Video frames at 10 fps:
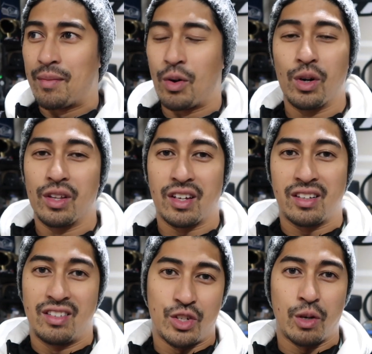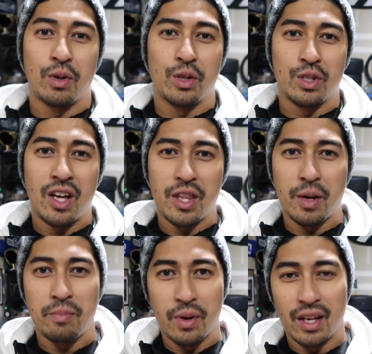or the terminals on
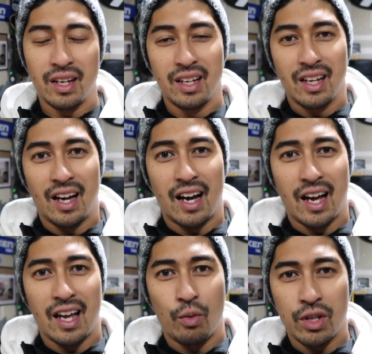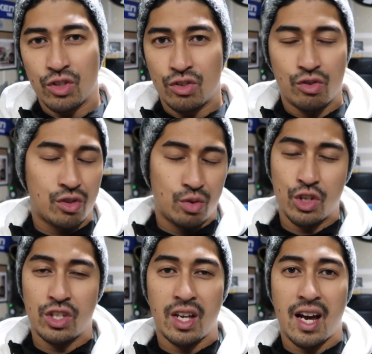them, but we
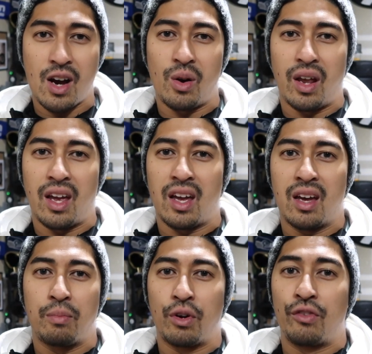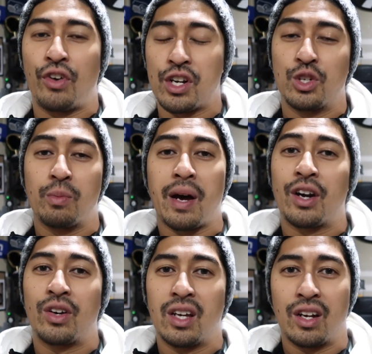switched that out and put a fresh new
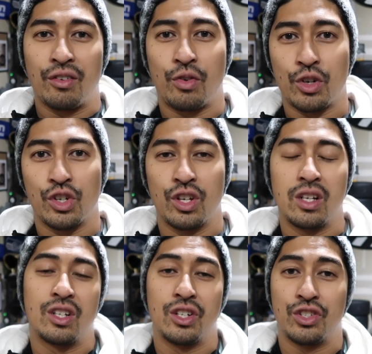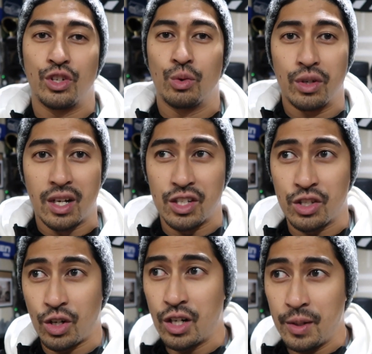battery and unfortunately she still would not
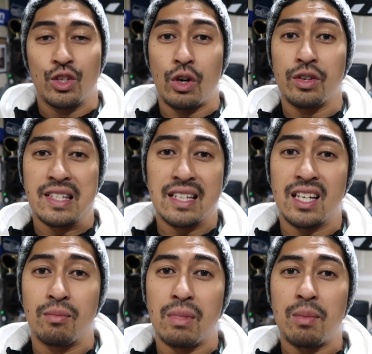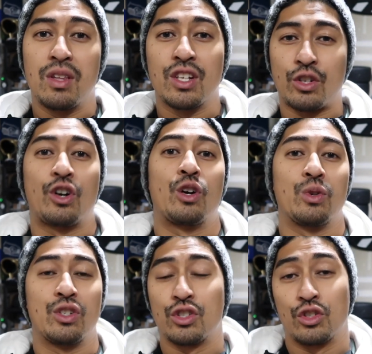start. So I was thinking maybe the starter
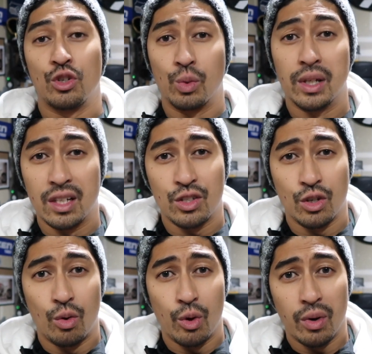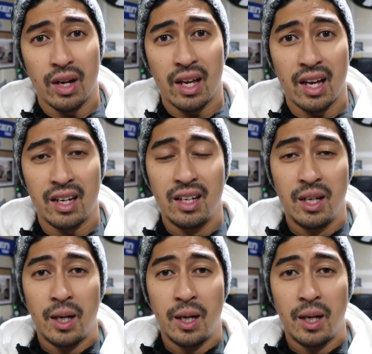was just too weak. So we went ahead,